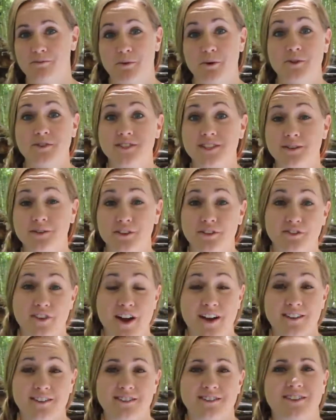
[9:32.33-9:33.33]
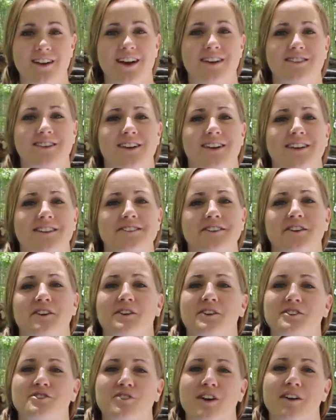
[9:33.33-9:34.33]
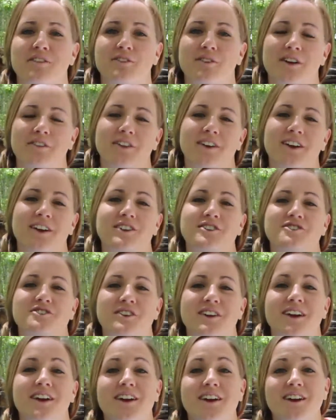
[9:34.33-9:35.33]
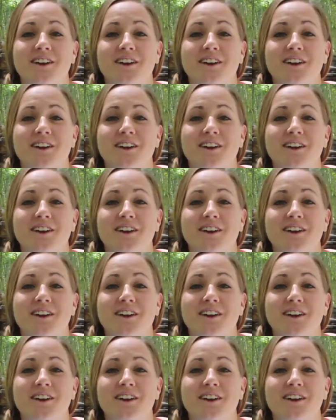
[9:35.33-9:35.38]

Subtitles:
mostly with friends as I continue to travel around the country,